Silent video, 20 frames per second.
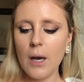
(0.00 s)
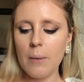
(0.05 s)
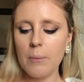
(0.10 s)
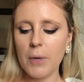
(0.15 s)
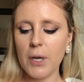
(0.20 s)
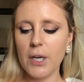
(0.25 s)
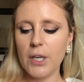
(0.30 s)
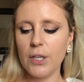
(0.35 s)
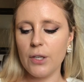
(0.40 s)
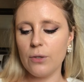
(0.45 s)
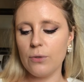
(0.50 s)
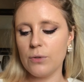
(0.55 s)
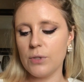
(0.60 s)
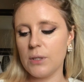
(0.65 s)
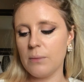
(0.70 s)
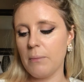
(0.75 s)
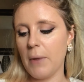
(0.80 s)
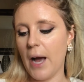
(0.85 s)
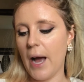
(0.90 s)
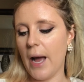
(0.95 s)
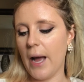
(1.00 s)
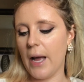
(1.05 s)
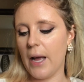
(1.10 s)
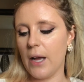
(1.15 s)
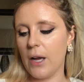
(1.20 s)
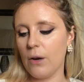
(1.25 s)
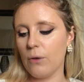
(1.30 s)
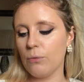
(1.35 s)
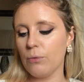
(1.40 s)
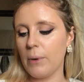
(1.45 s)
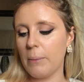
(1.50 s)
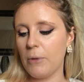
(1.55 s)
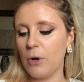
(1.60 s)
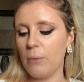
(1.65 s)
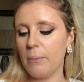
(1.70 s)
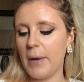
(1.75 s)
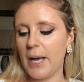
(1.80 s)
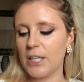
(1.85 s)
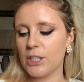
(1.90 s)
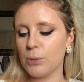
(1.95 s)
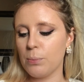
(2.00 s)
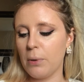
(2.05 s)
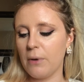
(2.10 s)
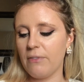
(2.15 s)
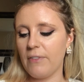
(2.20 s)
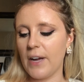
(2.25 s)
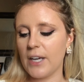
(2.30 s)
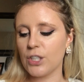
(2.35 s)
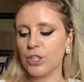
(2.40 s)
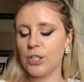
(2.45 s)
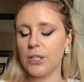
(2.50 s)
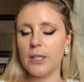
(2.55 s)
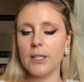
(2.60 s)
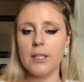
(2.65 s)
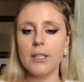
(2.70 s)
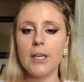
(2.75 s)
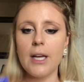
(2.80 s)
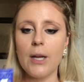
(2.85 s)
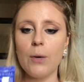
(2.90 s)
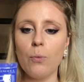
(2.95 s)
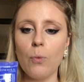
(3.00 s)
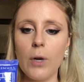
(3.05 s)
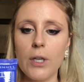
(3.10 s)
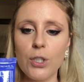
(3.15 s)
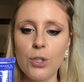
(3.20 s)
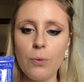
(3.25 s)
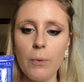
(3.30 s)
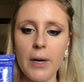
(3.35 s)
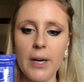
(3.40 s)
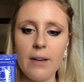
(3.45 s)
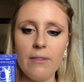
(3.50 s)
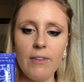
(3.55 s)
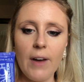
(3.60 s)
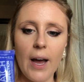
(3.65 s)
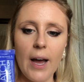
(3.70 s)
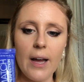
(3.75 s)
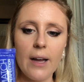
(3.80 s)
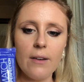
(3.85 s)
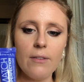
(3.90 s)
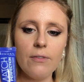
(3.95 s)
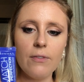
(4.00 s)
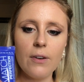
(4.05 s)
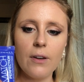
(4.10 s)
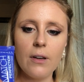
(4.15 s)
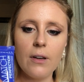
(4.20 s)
I'm gonna use my Rimmel Match Perfection in 125.